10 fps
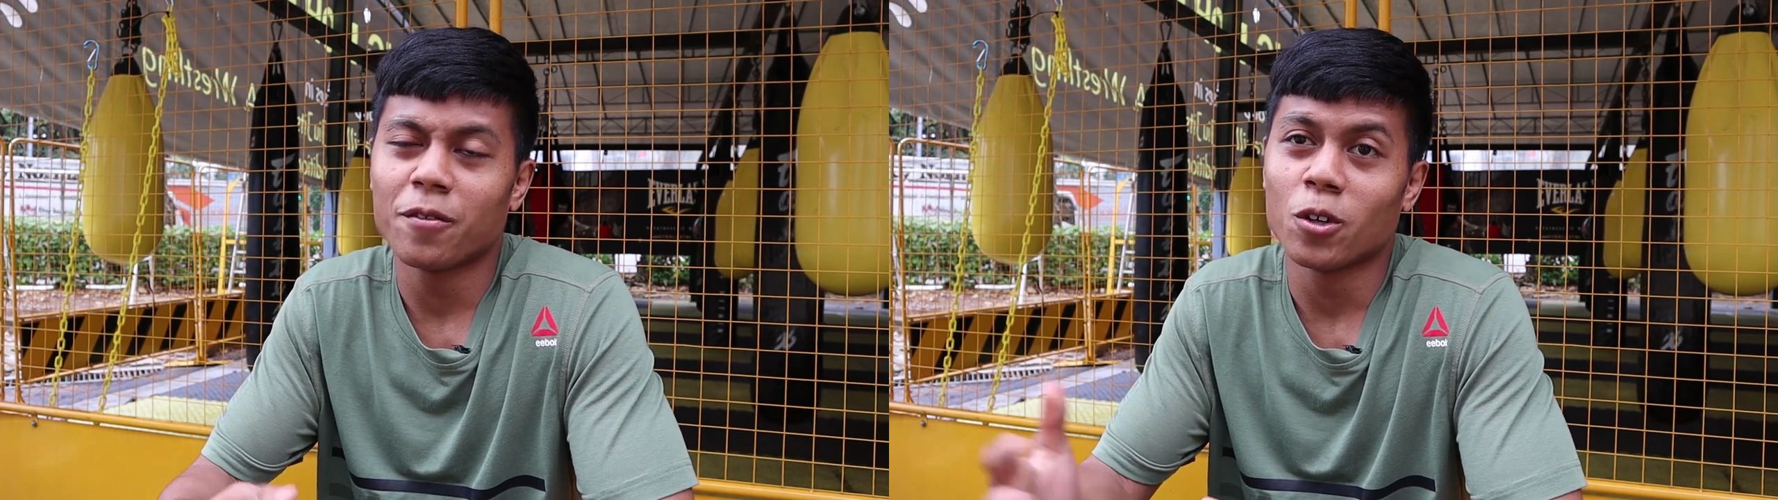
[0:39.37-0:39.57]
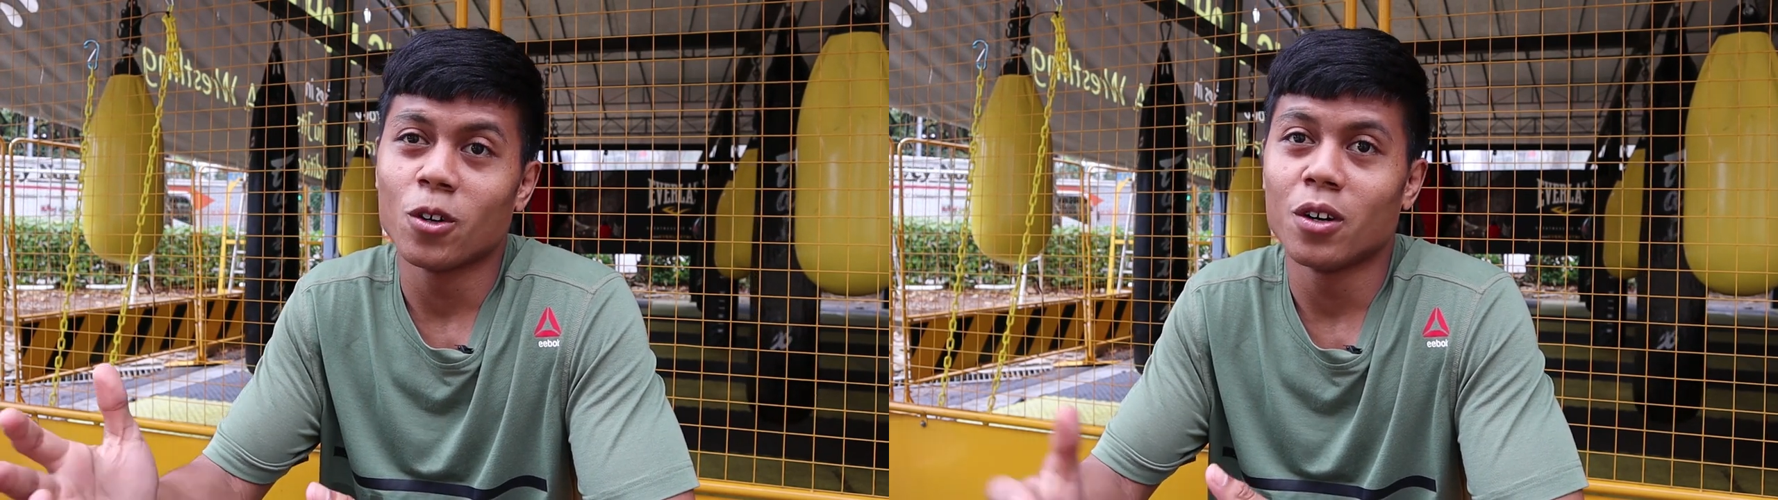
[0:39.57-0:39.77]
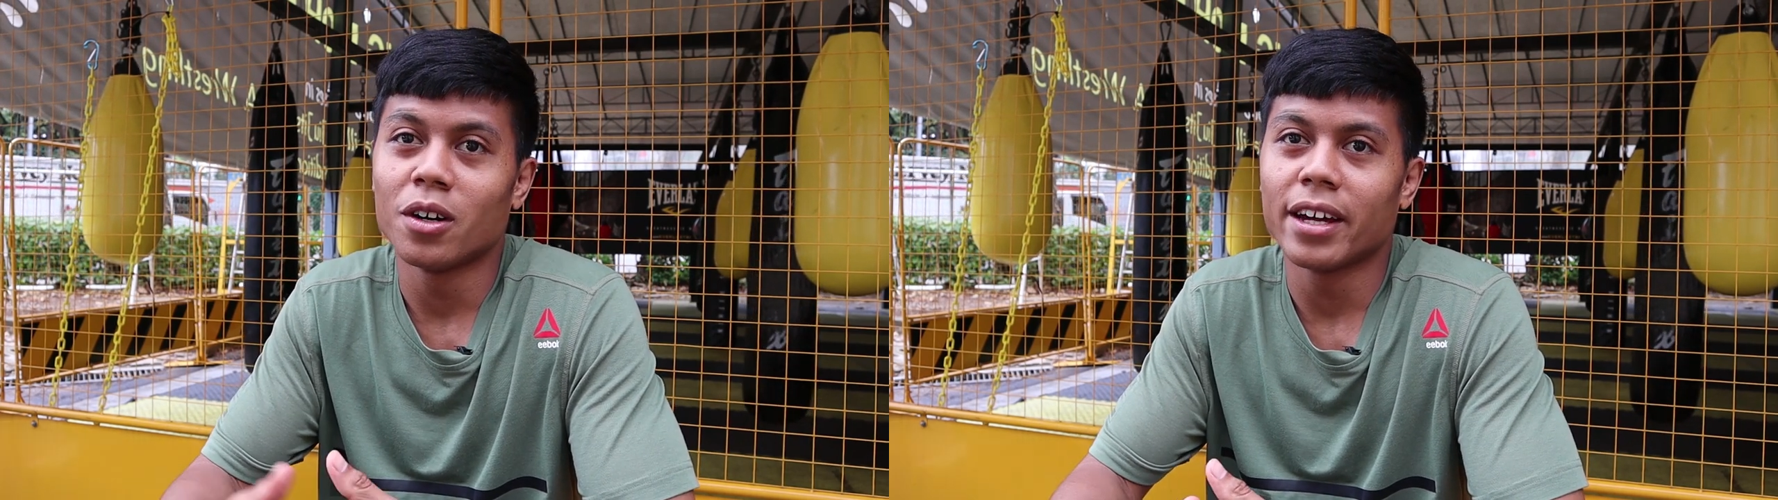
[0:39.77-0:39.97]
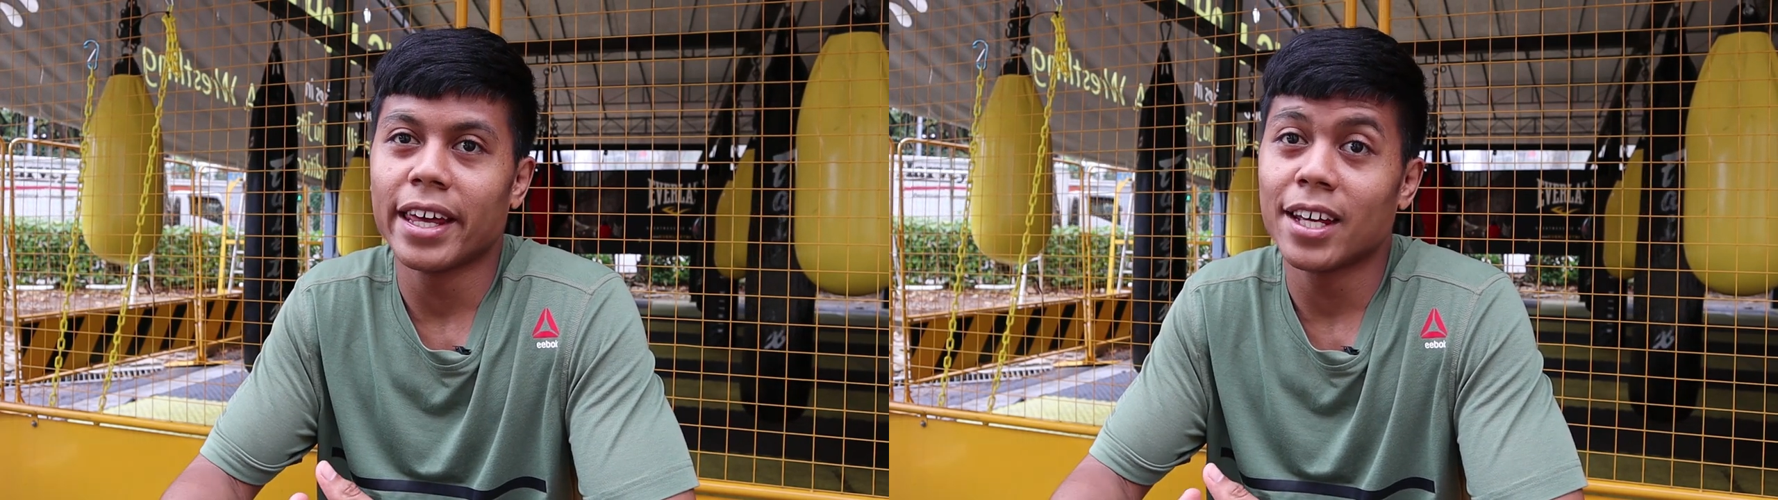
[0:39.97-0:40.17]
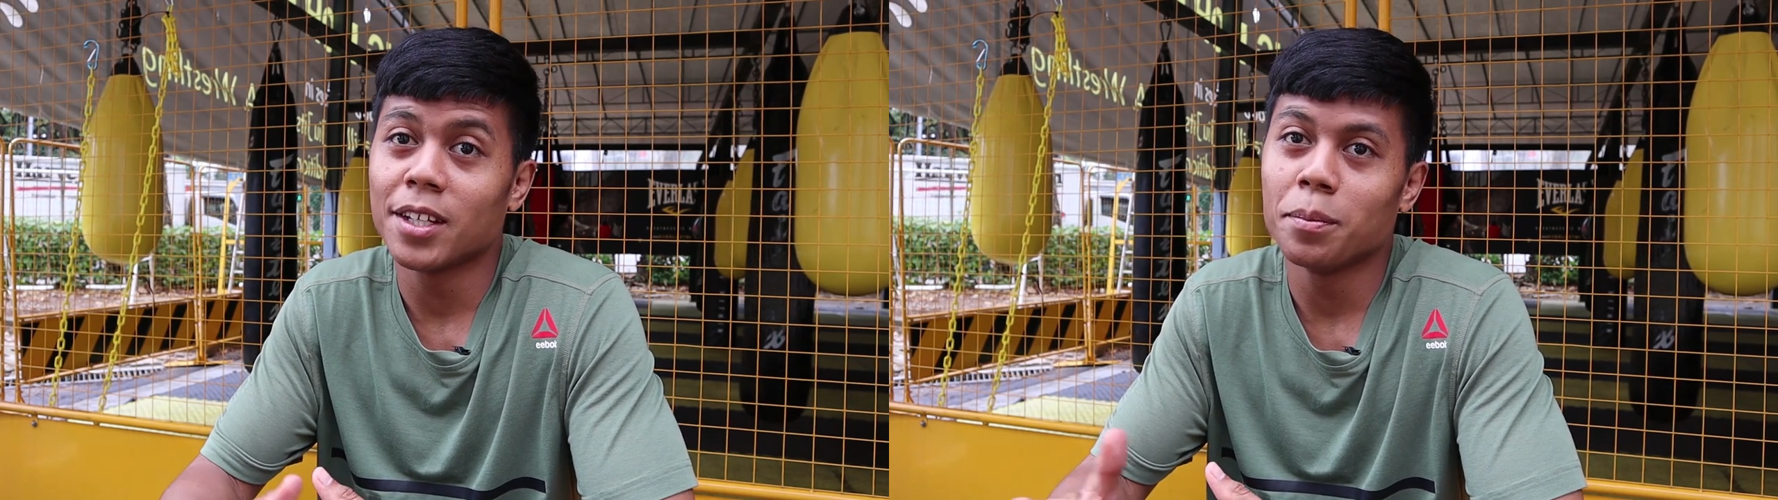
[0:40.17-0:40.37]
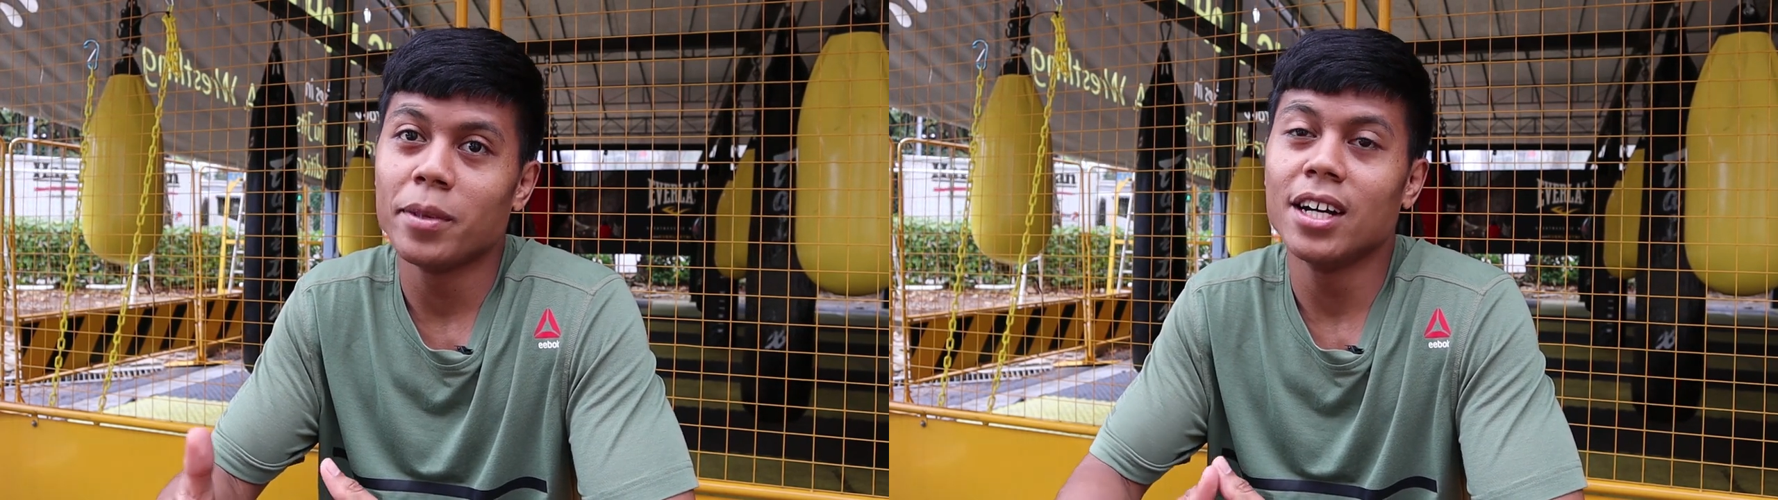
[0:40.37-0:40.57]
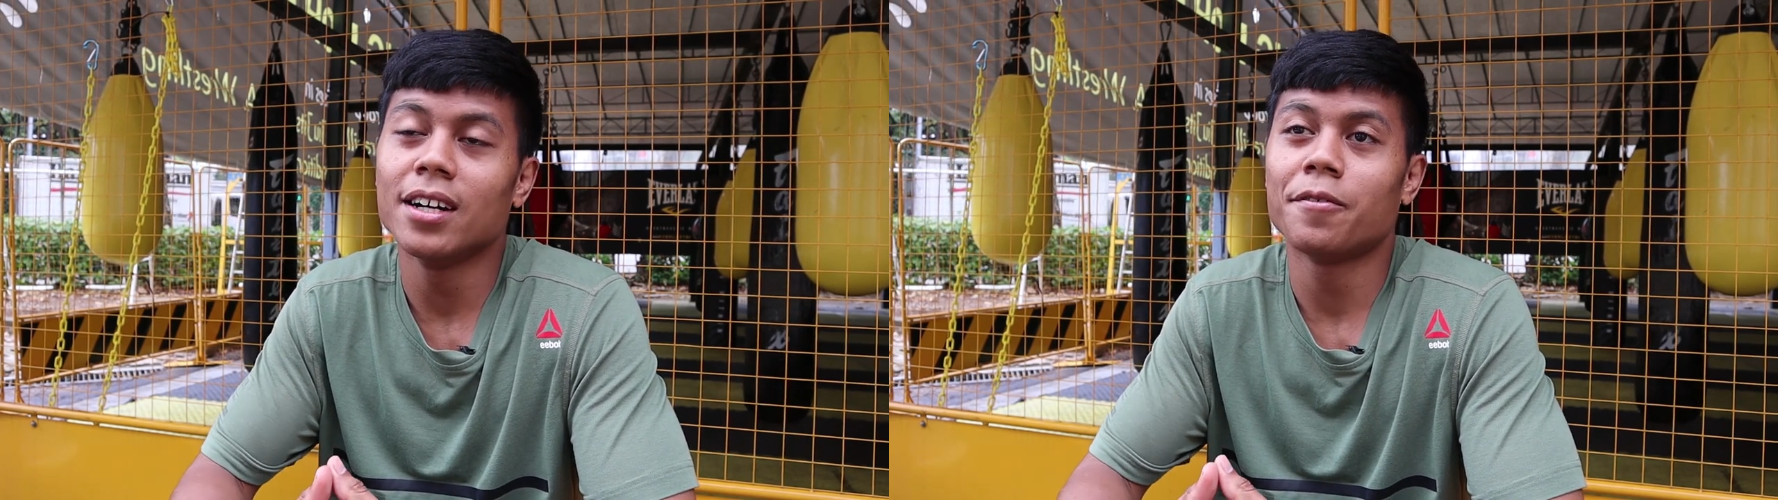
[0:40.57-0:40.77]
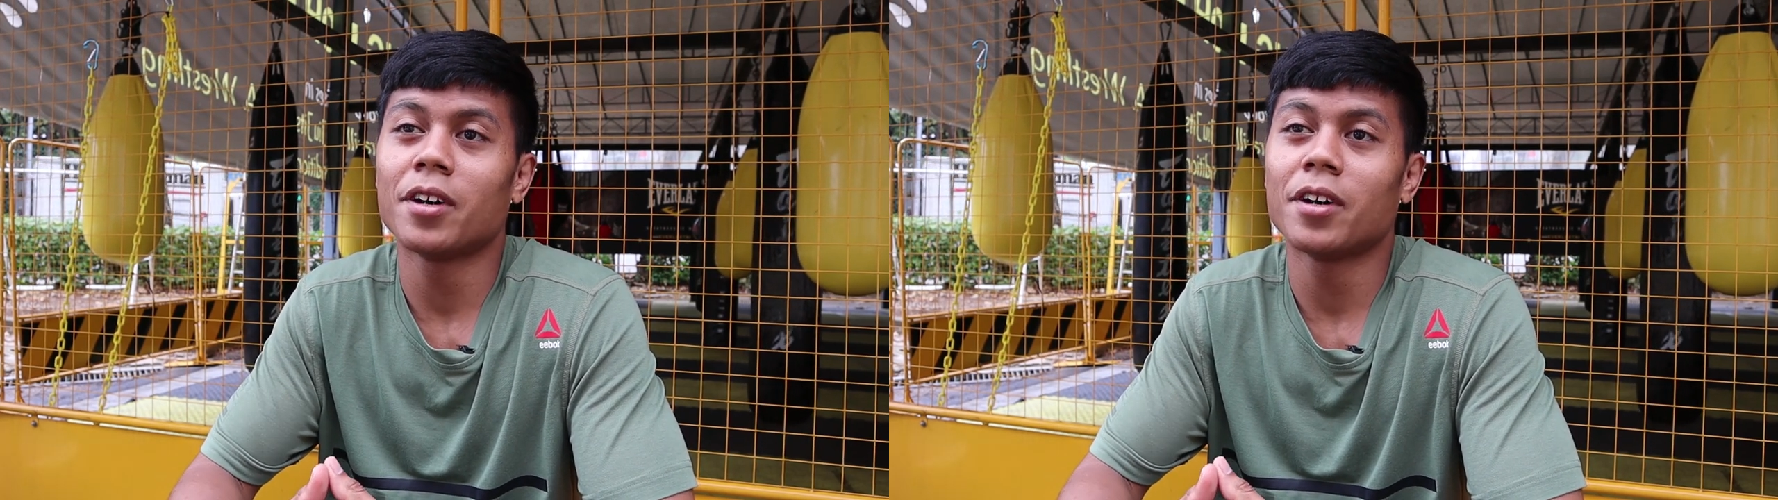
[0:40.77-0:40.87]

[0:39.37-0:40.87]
for another bigger